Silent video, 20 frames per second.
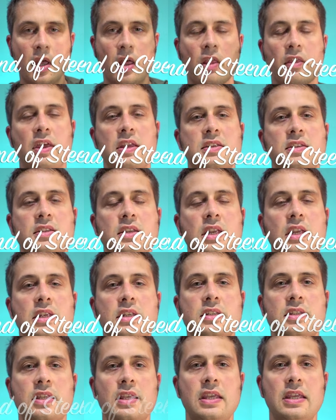This
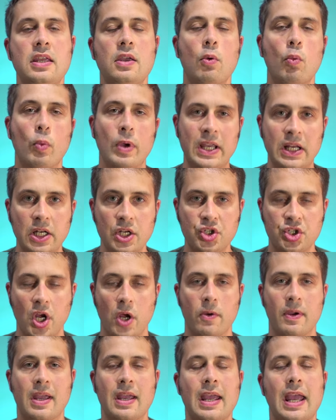is the weekly
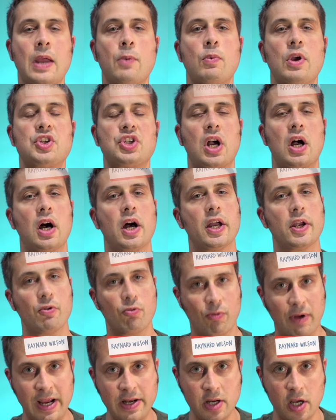show in which I,
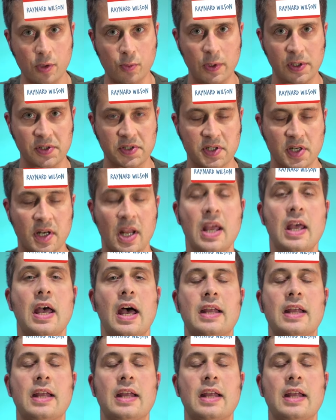Reynard Wilson,